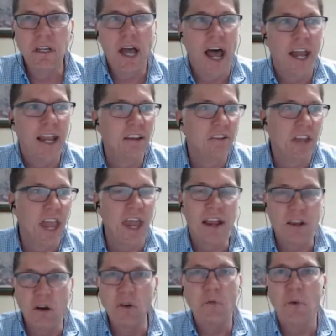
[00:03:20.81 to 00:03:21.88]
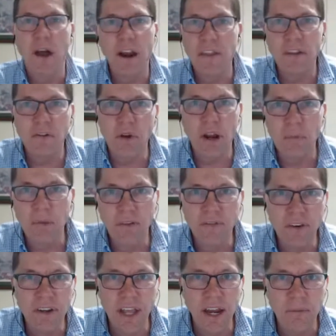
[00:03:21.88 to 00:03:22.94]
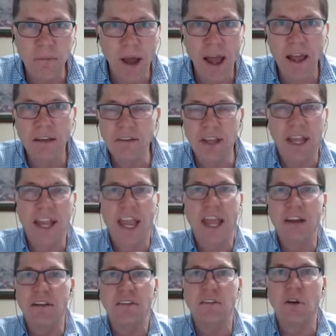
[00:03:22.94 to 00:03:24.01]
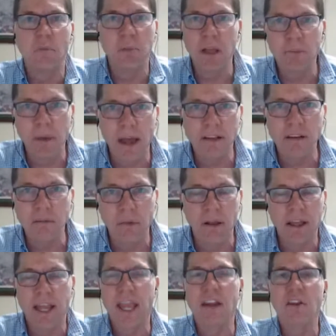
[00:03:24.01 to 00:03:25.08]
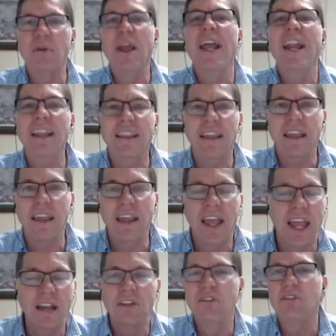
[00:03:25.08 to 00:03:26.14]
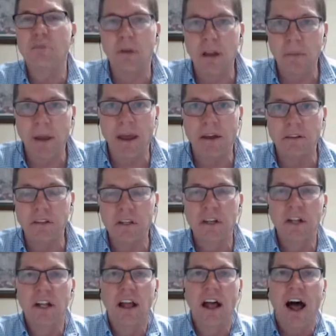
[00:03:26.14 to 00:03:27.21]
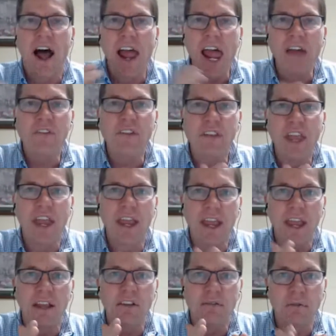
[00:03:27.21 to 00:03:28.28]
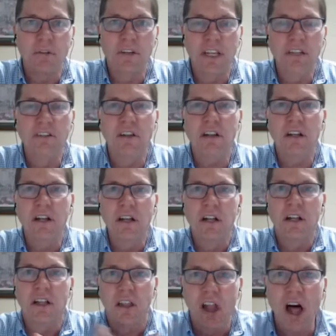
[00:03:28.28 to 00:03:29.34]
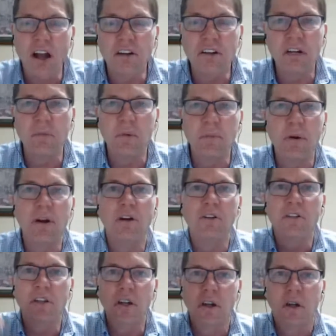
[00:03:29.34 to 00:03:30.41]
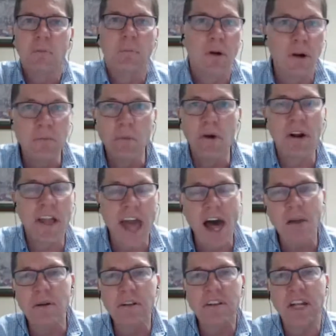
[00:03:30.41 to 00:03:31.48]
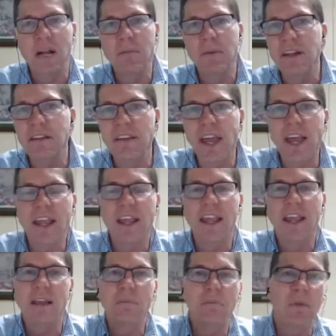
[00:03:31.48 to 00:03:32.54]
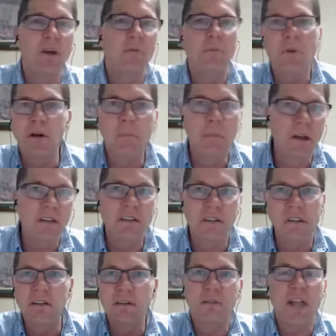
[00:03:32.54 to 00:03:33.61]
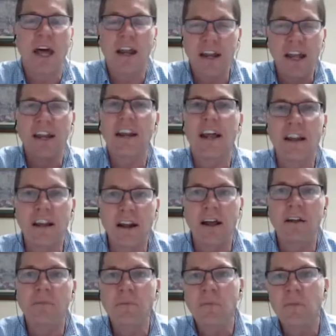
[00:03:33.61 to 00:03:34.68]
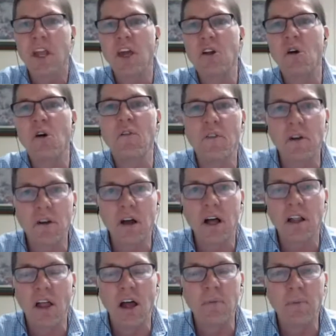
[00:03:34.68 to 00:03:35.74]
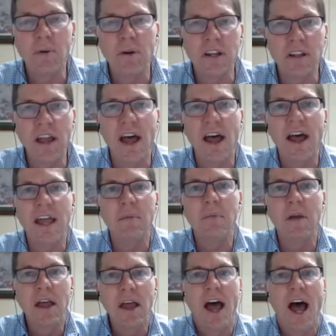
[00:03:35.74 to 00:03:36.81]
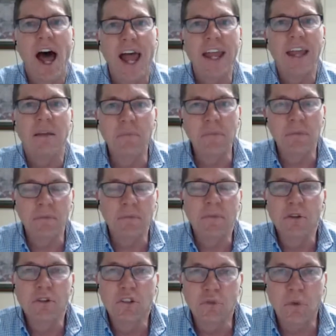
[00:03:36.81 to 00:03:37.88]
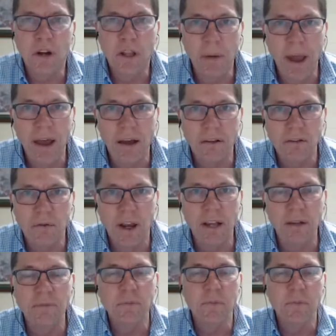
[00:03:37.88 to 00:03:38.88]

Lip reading: I just can't go run on the treadmill for 10 miles. I can't just go play basketball. I can't do anything and lose 20 pounds. I have to take a strategic, long-term approach, burn more calories than I'm intaking, build more muscle, and over a long period of time, I can lose 20 pounds, right?